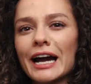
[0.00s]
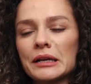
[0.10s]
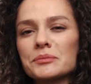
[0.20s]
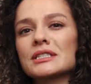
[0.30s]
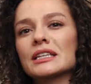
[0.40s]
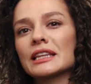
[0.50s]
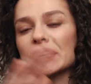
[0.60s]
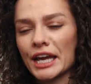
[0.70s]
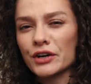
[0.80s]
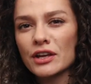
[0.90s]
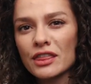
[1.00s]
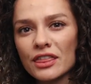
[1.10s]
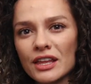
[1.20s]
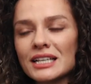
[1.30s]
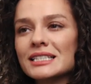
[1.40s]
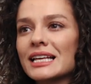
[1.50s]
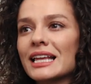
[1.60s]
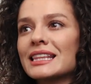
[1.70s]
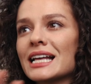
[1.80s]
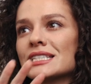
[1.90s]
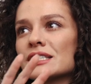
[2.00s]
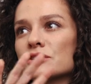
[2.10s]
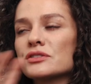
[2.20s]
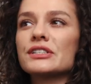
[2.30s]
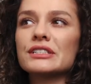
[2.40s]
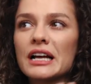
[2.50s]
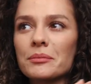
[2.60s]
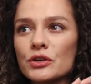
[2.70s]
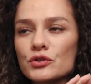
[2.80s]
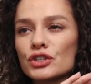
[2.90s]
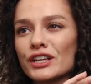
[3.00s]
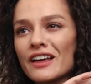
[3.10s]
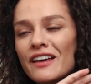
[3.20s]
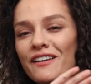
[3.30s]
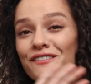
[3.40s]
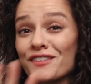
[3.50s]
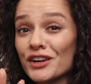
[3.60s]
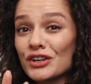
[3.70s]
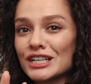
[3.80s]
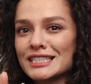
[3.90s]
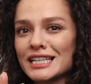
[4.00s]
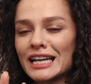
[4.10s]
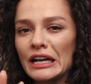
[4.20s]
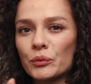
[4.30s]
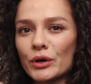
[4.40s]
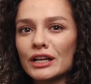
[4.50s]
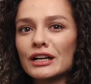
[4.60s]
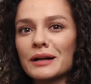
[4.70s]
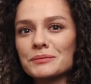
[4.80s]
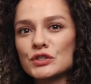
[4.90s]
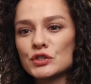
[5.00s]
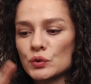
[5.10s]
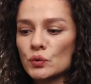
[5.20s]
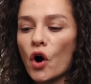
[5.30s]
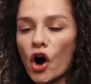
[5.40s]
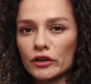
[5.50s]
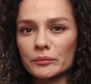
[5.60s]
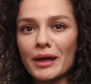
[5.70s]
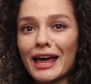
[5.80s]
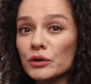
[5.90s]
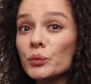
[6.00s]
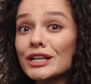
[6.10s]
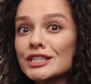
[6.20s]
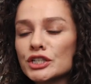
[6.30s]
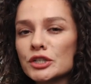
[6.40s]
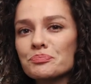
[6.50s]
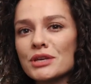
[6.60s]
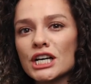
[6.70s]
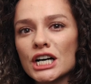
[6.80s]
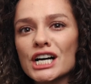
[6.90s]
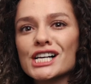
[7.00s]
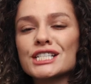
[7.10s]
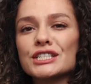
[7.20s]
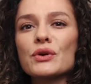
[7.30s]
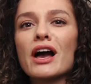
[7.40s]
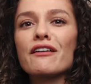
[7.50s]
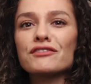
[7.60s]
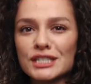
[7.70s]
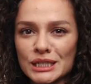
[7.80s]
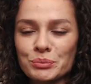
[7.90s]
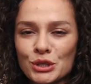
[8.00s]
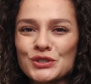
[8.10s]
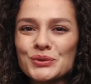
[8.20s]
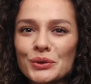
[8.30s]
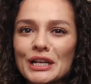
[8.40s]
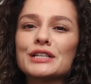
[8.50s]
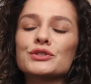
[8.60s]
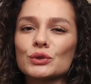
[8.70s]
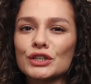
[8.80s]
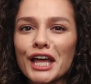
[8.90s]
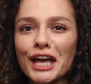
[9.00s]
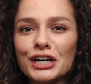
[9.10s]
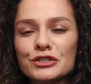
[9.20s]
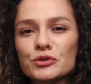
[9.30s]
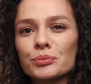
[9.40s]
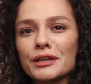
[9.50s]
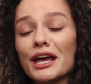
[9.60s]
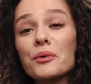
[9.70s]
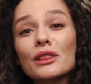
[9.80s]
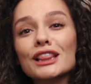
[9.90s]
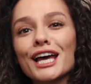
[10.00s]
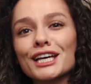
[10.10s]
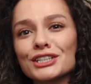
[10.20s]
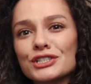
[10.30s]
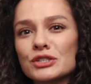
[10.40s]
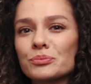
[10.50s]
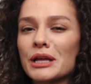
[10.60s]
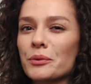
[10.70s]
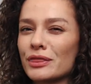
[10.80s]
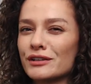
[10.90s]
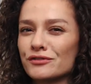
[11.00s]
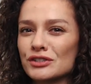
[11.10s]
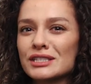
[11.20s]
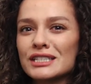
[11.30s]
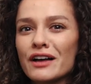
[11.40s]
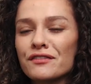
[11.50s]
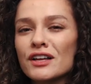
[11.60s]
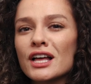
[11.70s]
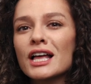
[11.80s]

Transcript: items and layering things, that's the reason I'm usually very excited when it comes to autumn and winter, because you have this opportunity to layer, to play with layers, to play with different stuff,